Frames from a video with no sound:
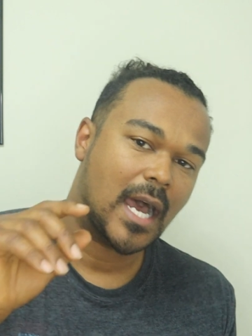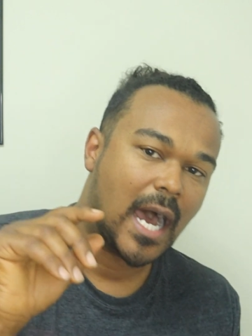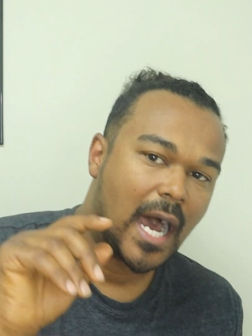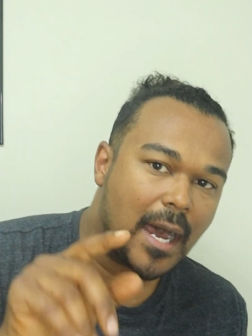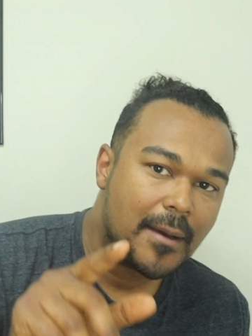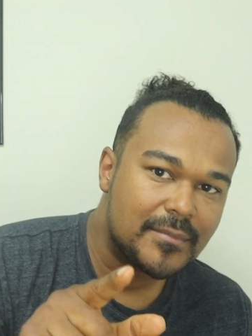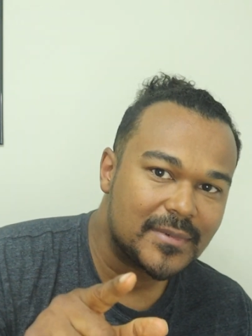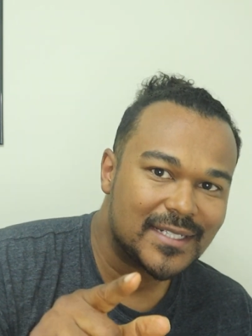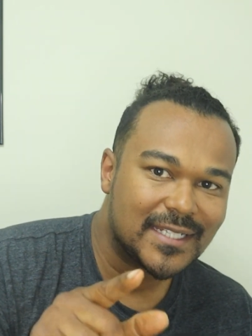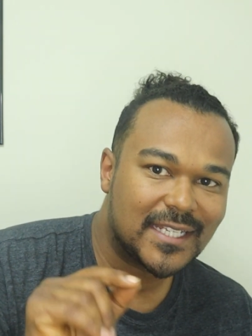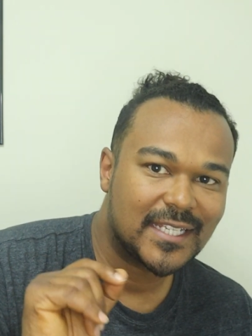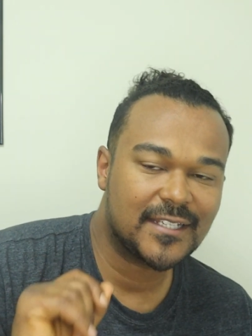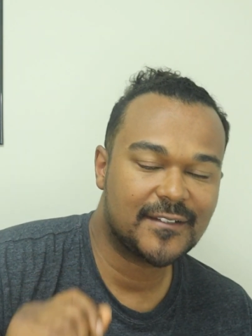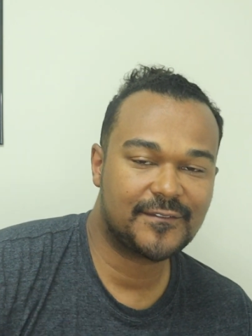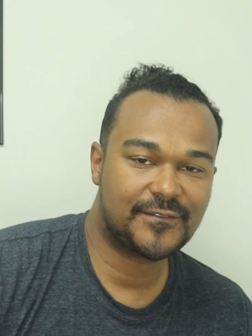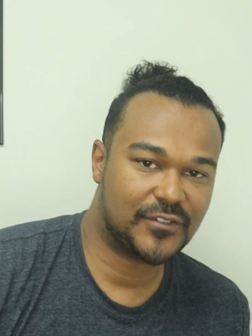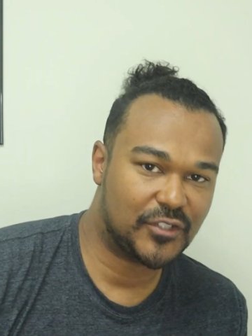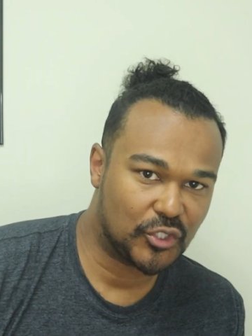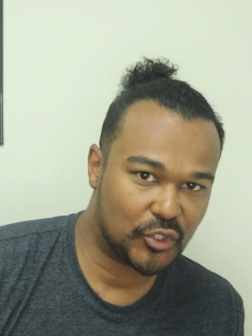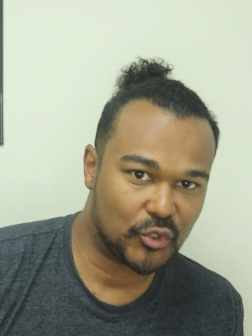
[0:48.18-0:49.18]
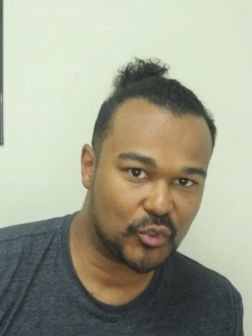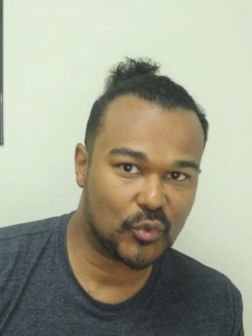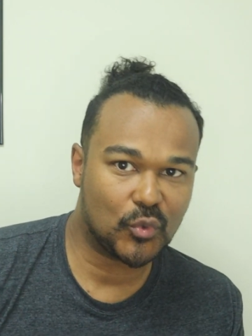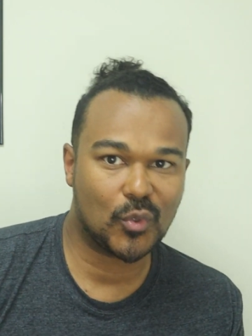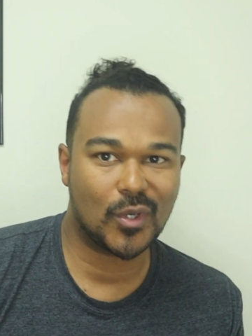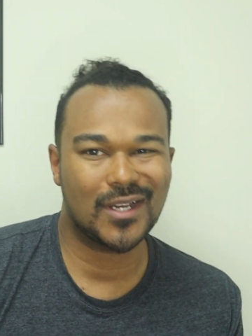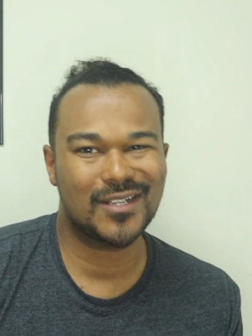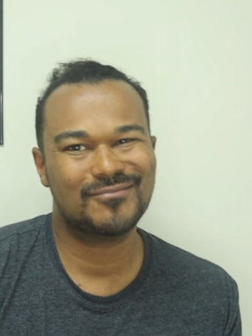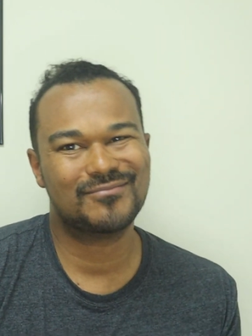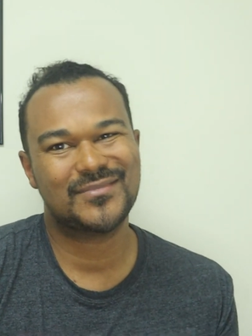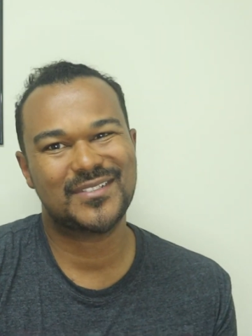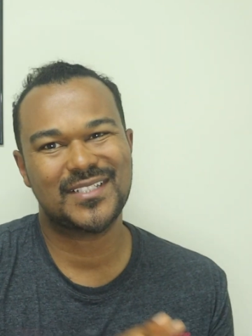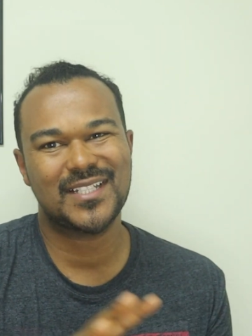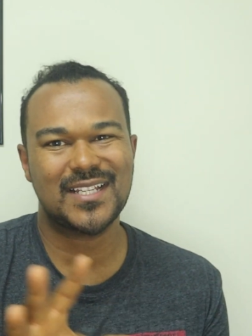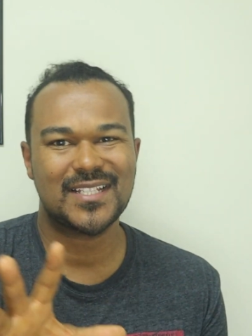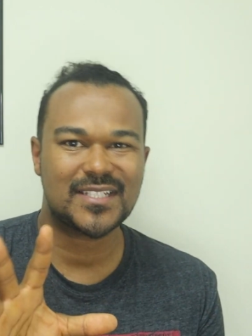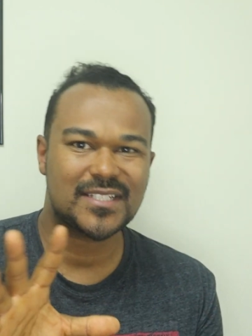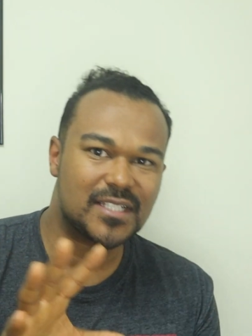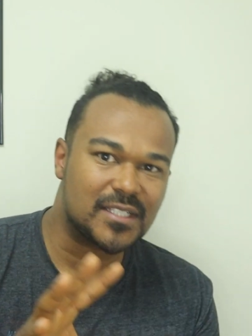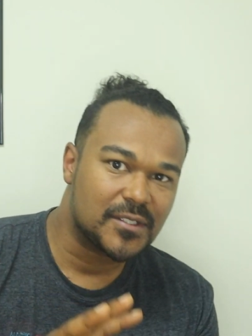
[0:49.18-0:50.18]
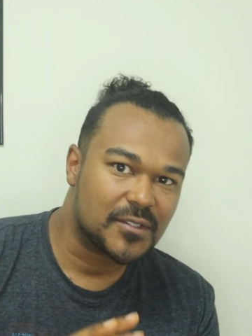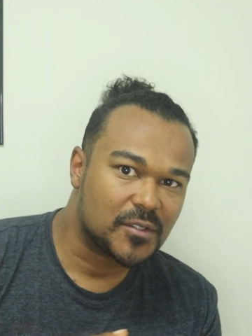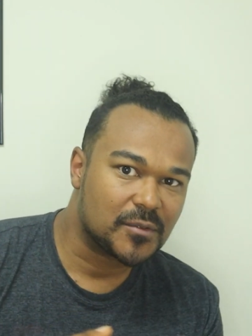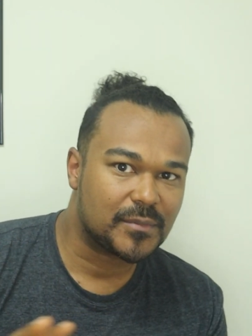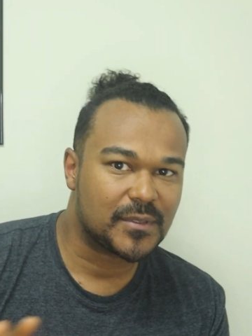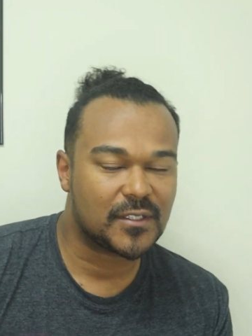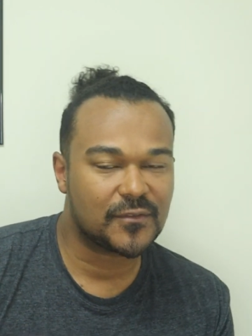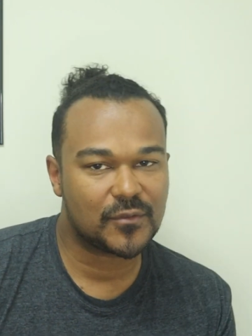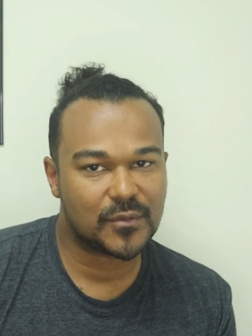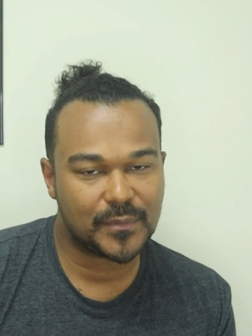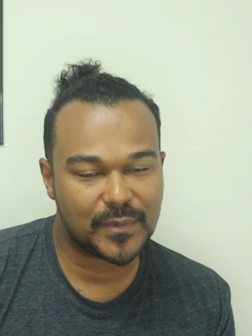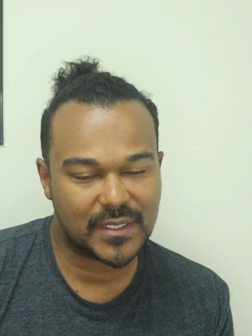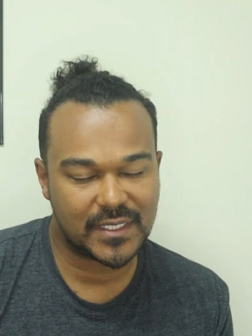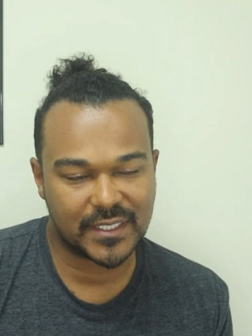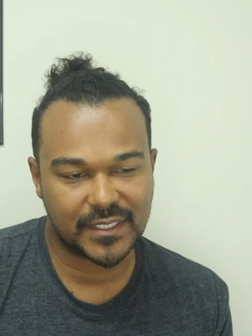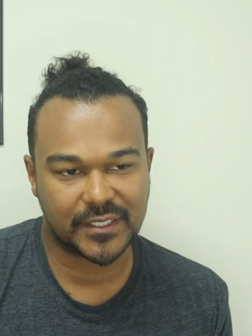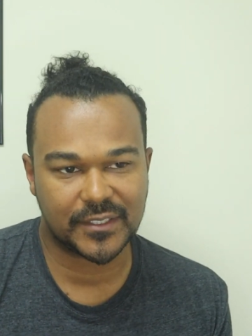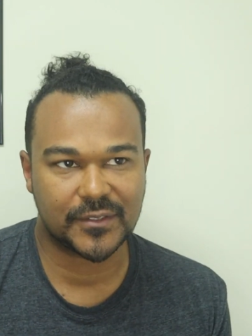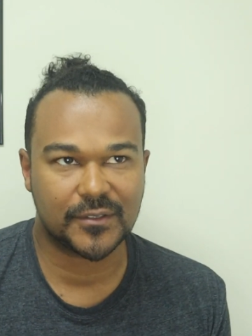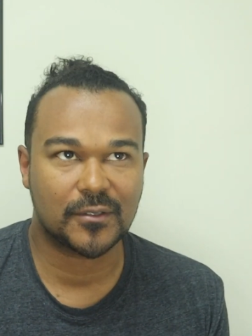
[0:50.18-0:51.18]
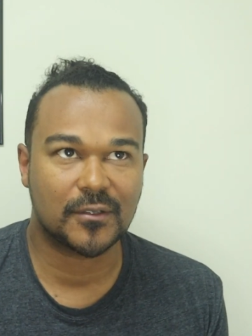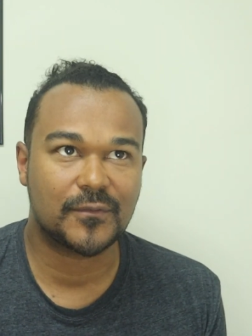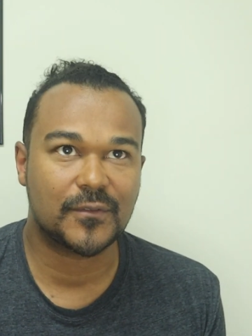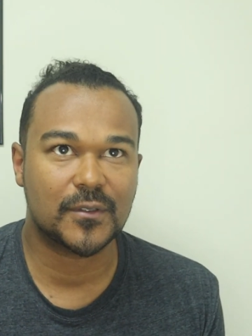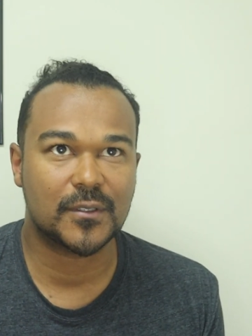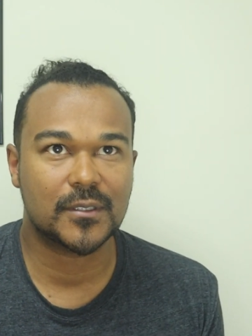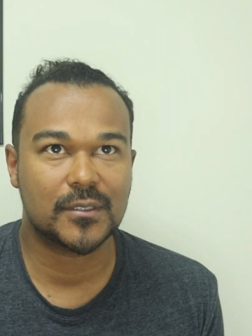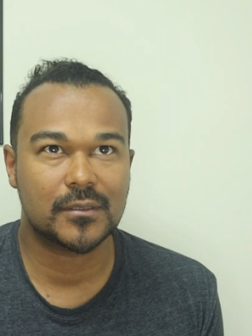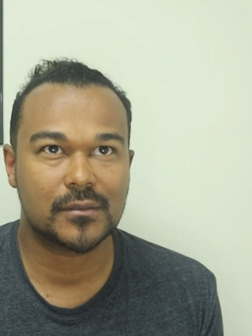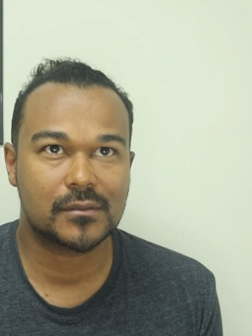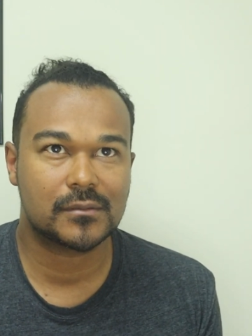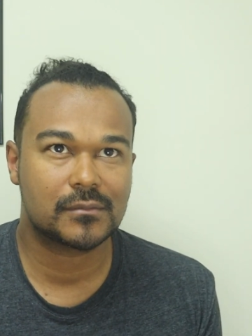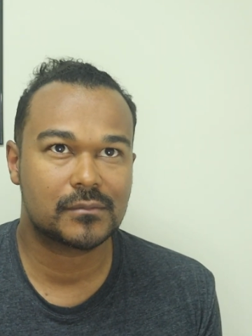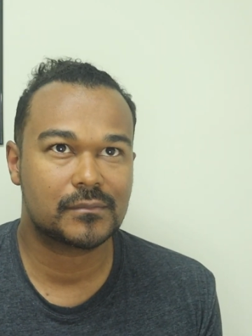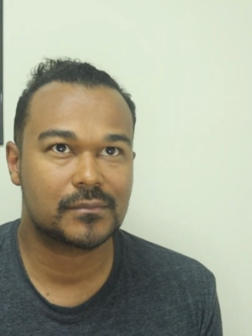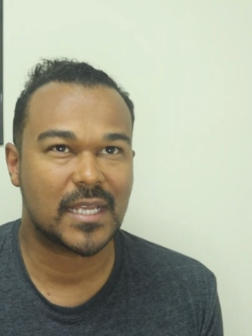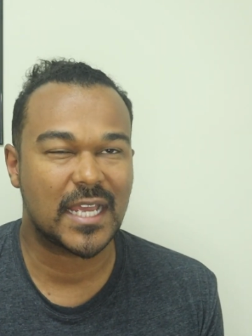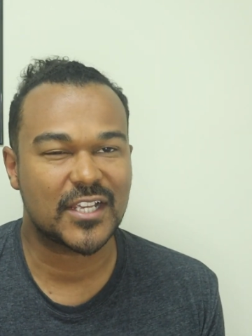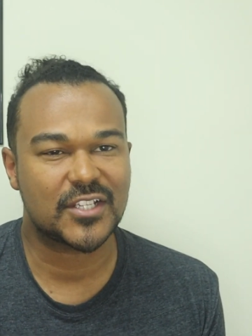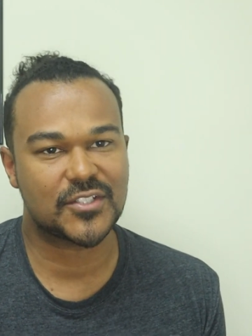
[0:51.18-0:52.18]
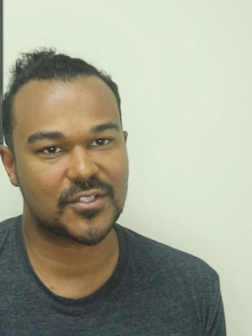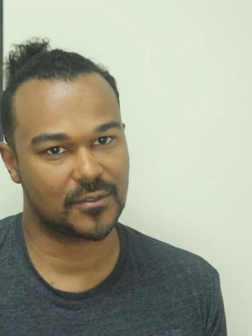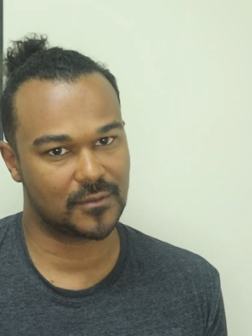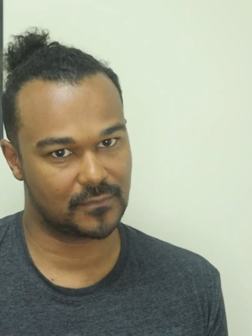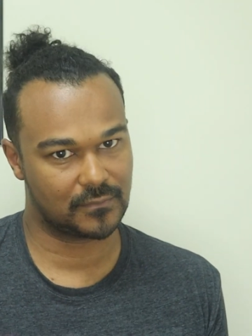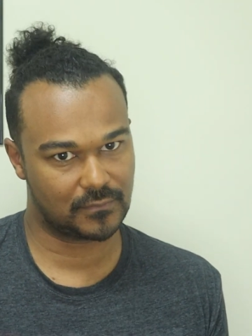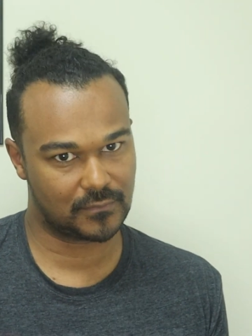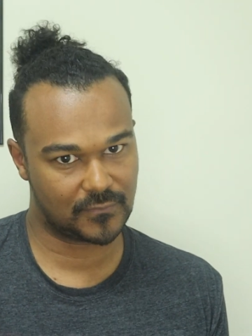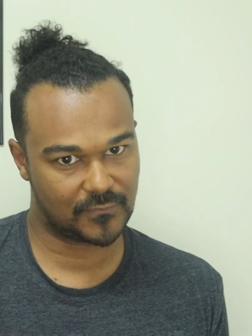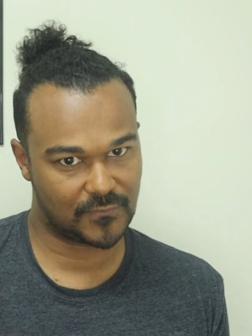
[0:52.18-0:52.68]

I'm going to give you just a little bit of a particular of an excerpt